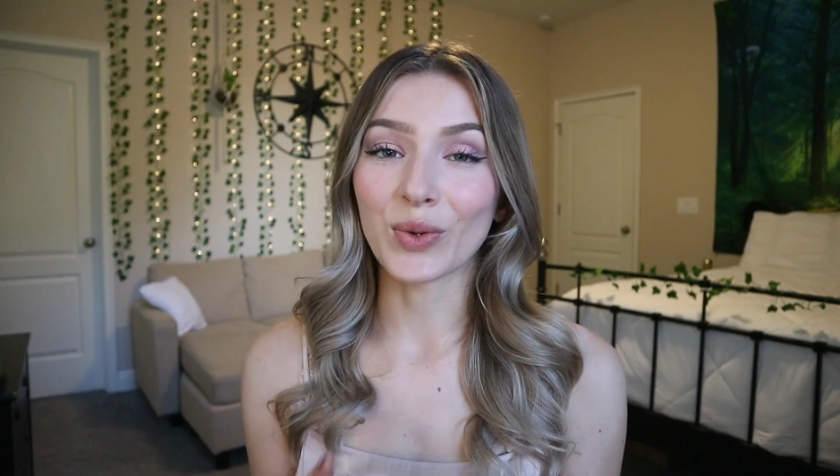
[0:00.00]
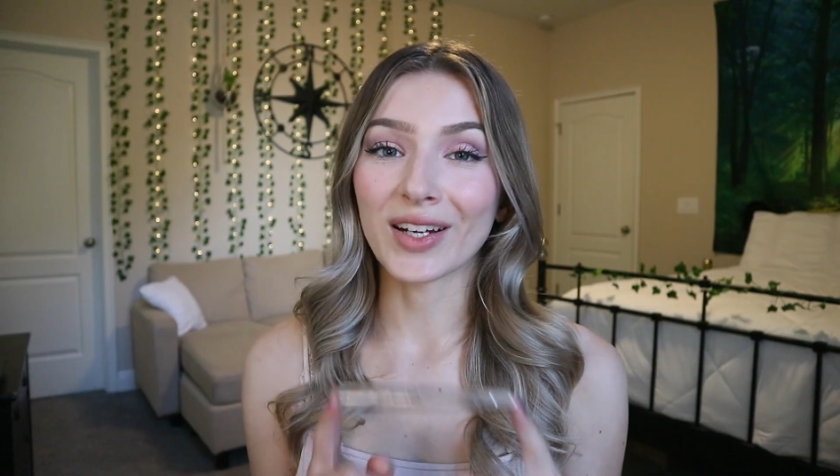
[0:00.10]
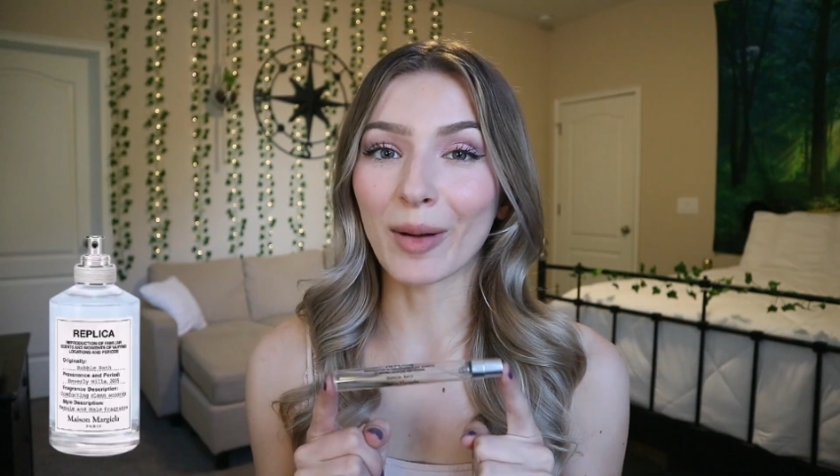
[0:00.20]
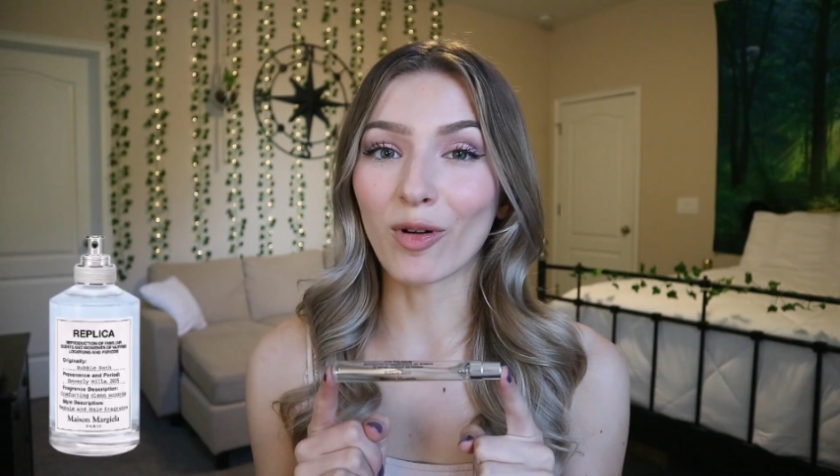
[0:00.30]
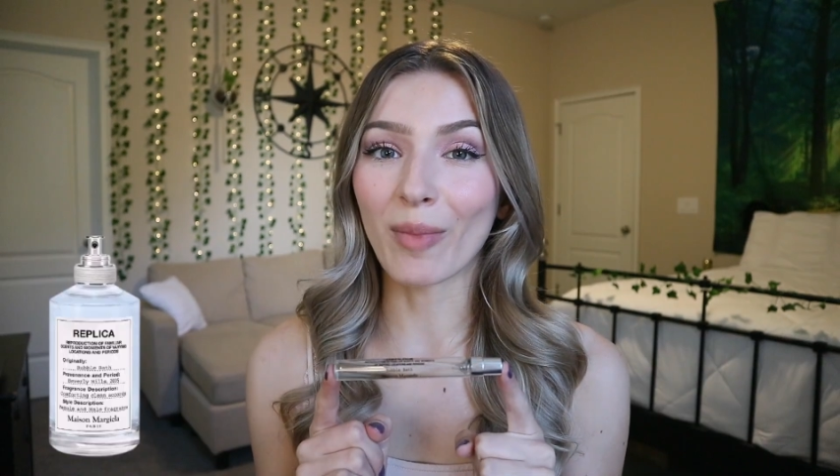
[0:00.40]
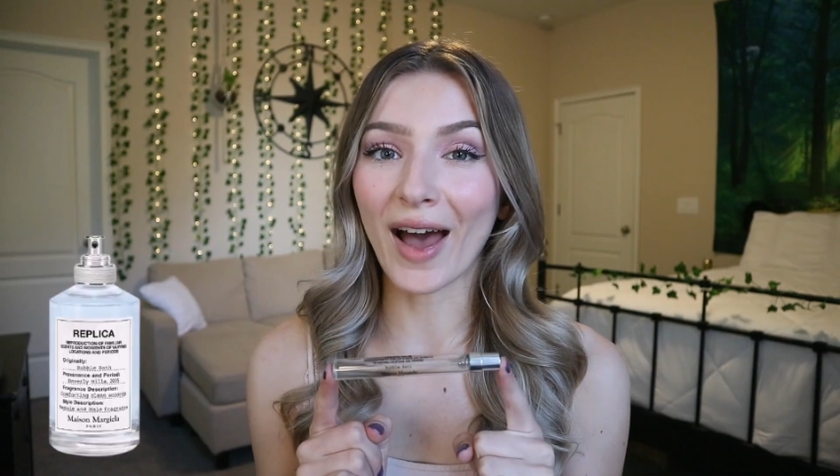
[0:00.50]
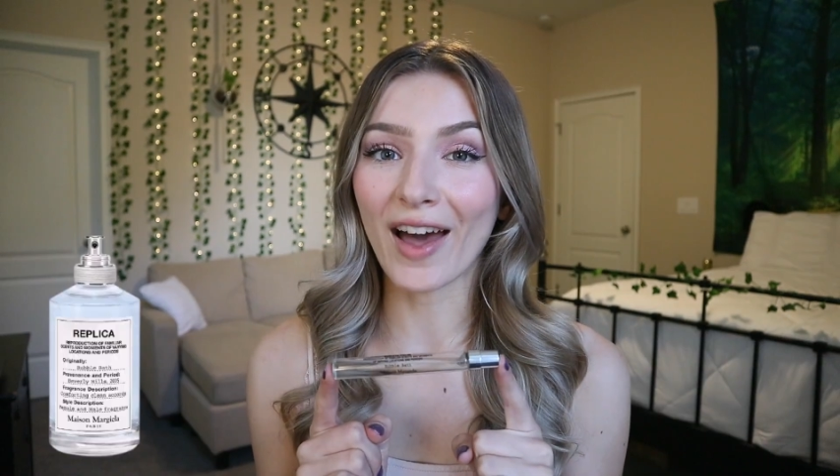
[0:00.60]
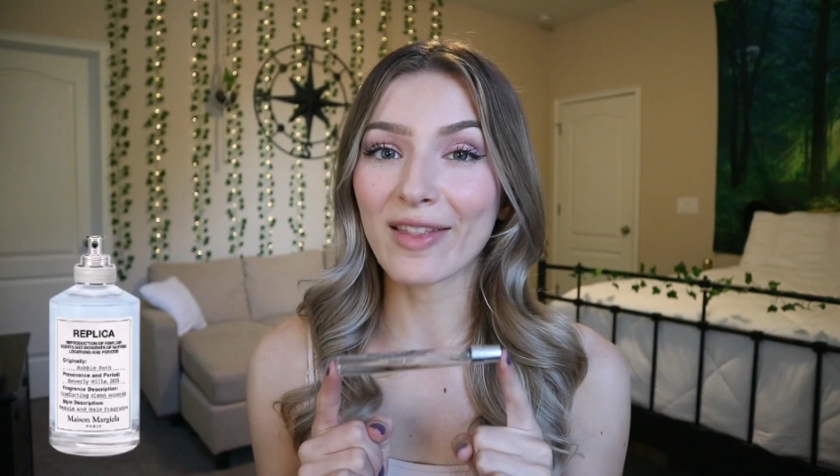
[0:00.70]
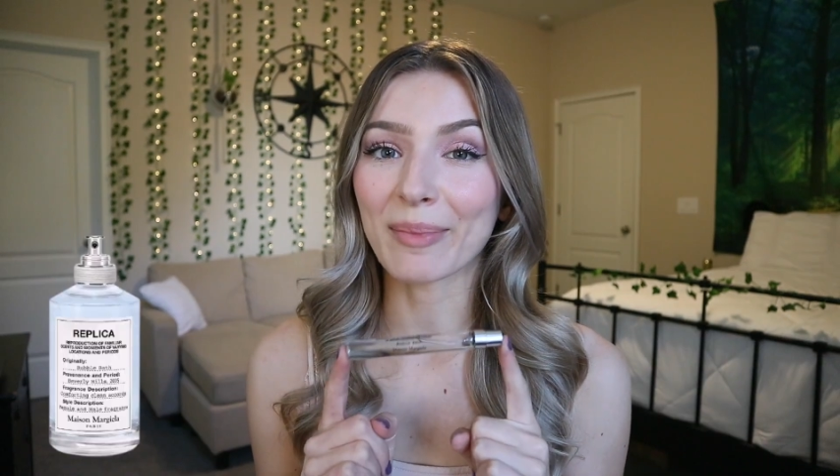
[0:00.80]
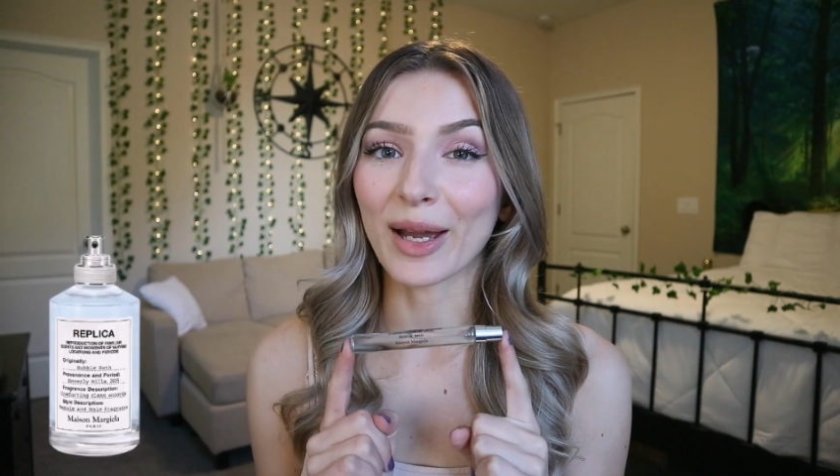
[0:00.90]
Bubble
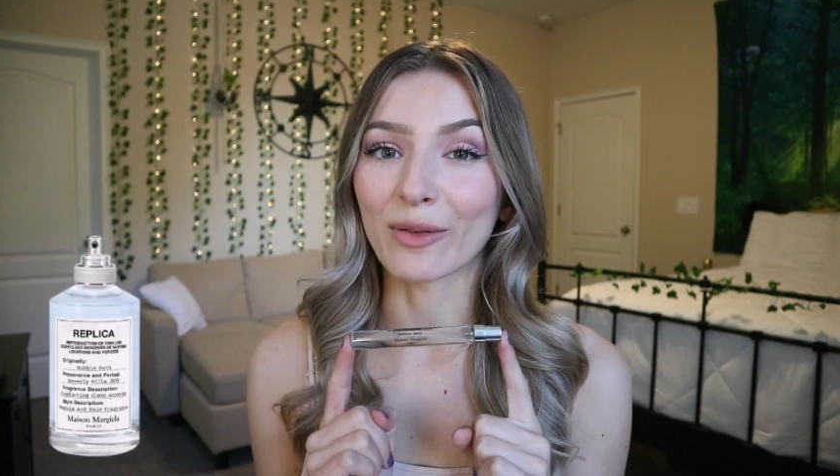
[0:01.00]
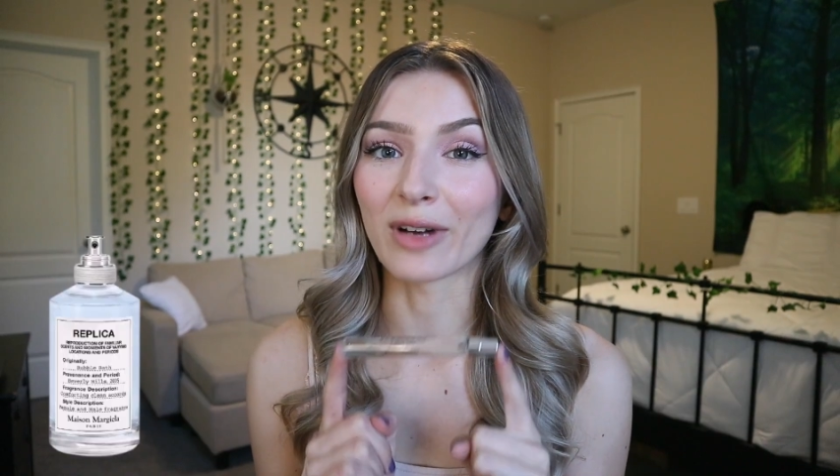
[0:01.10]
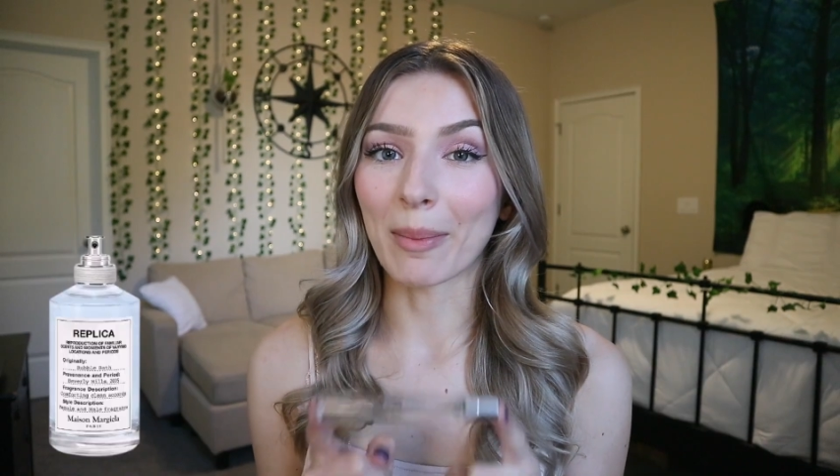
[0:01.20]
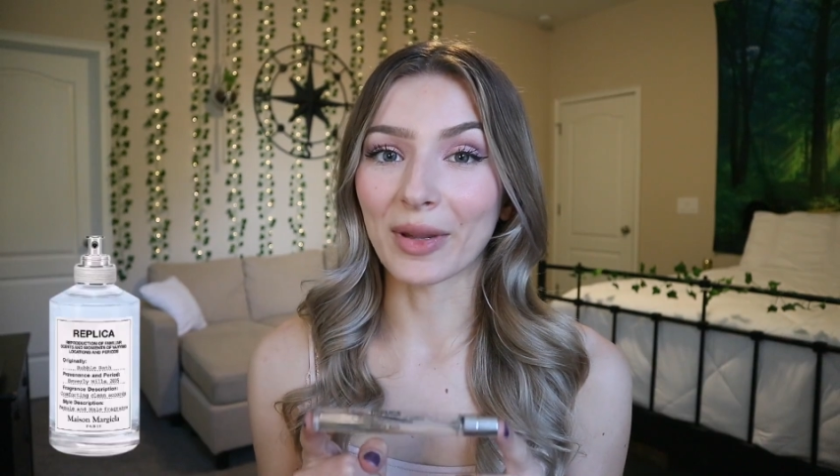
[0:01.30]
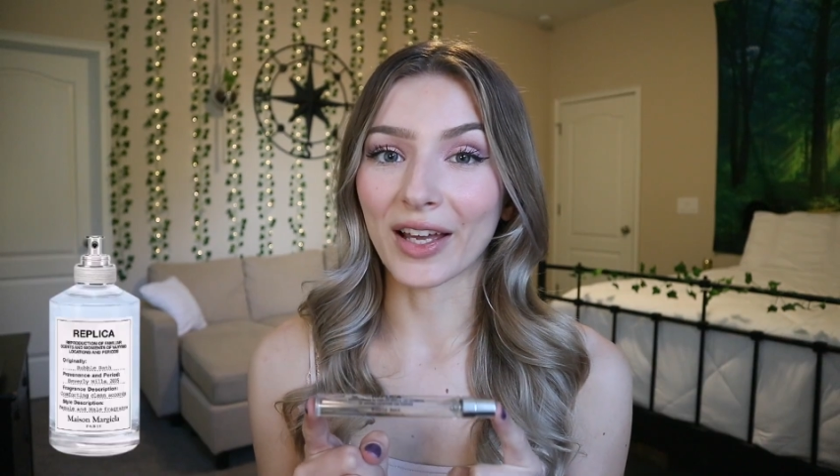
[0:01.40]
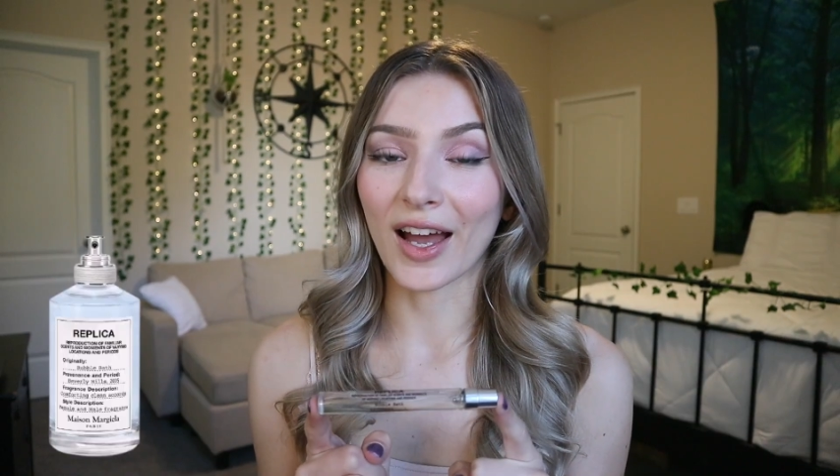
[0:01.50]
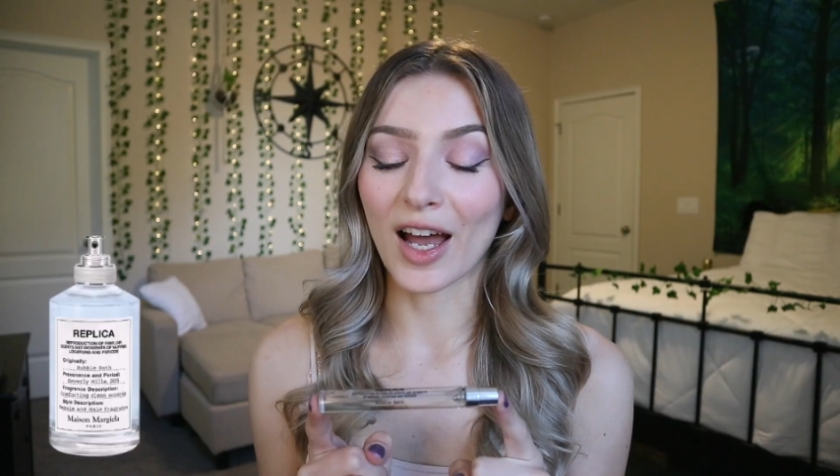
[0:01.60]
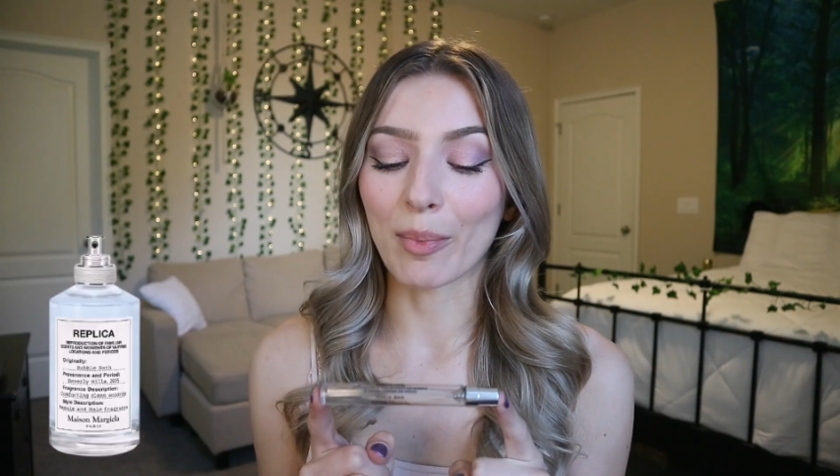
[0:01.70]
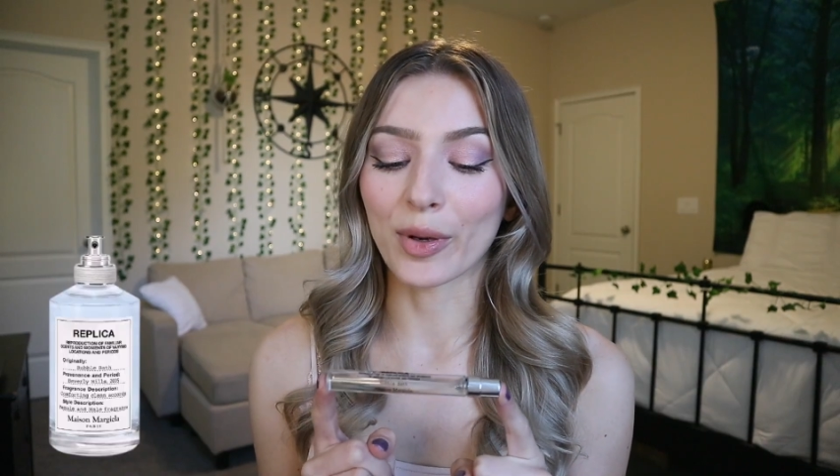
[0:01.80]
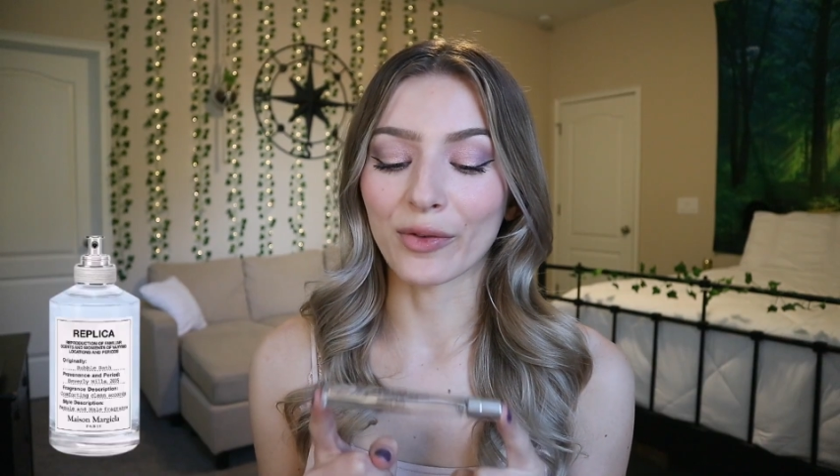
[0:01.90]
Bath by
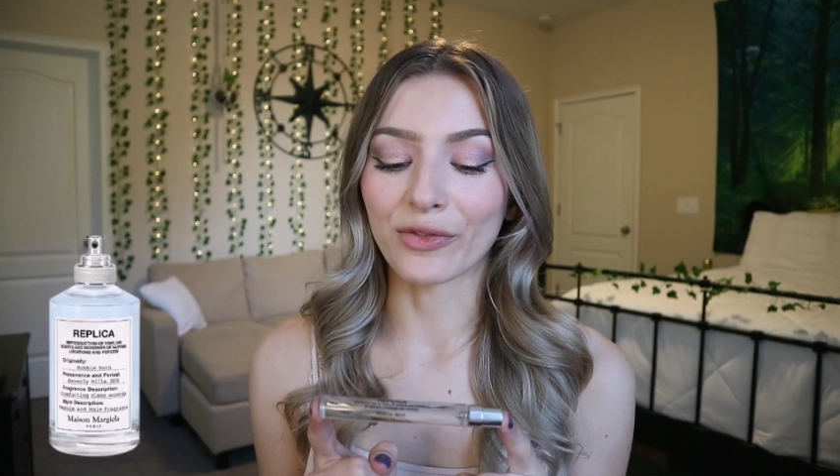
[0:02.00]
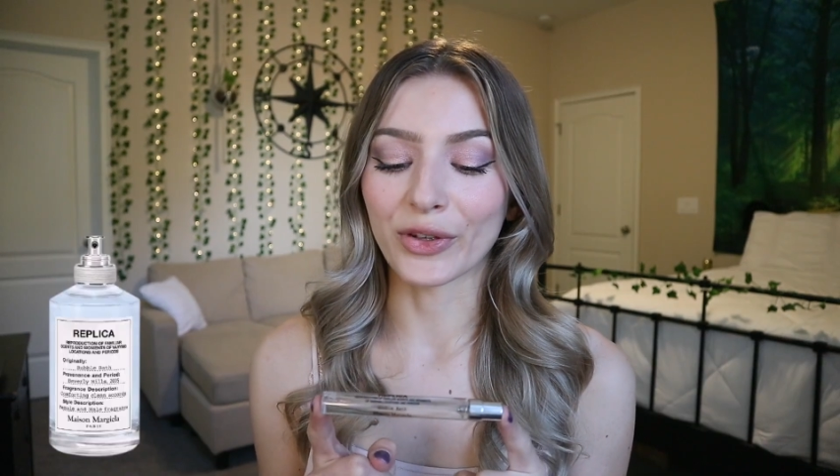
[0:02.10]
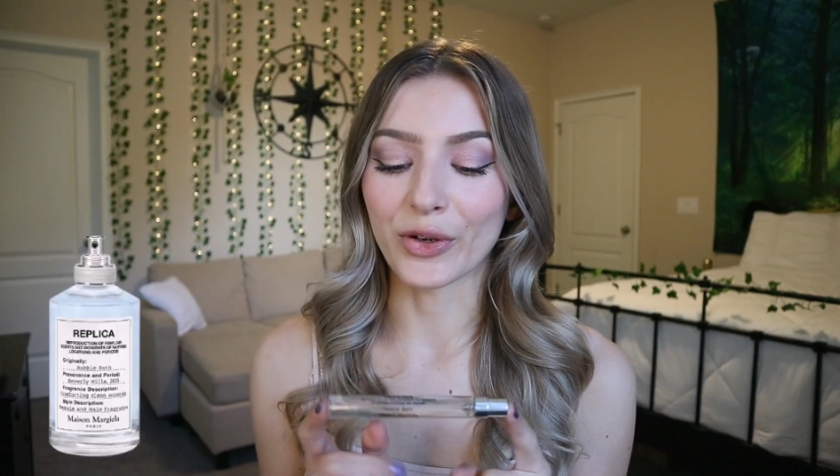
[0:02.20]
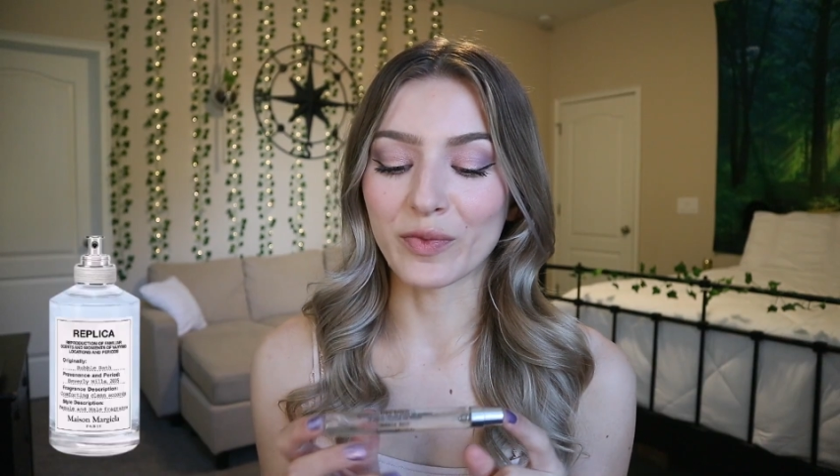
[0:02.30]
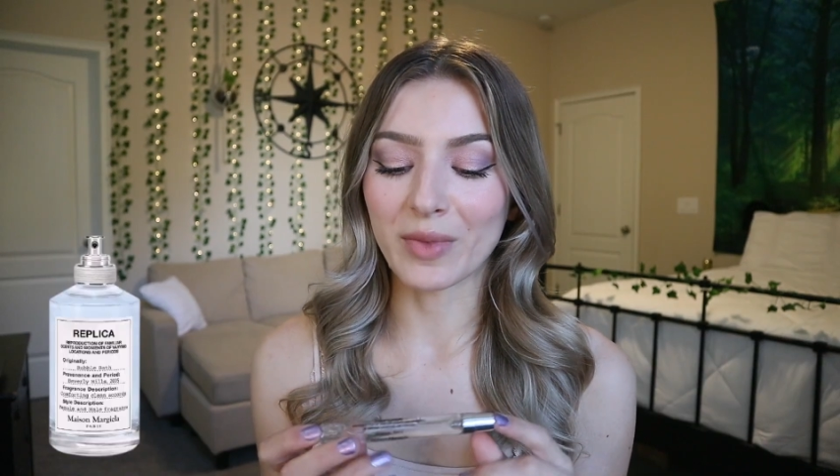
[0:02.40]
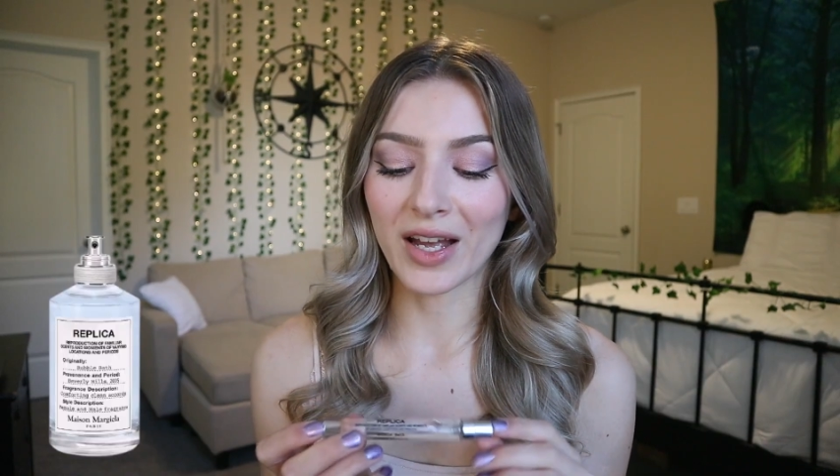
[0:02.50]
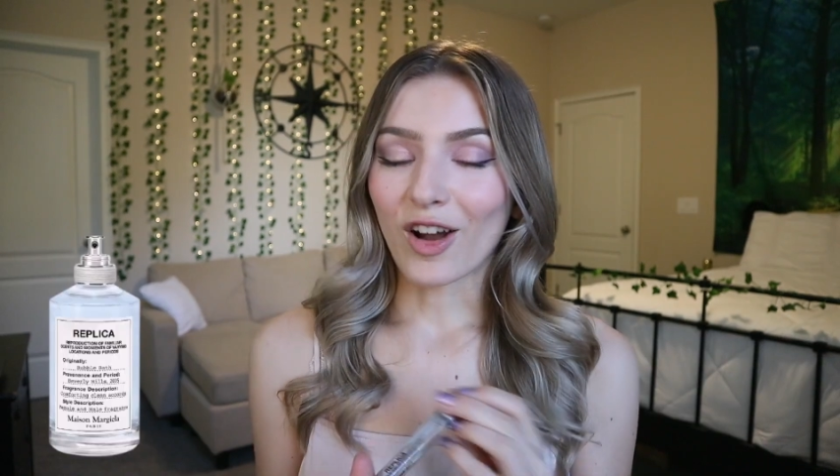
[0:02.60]
Replica perfume.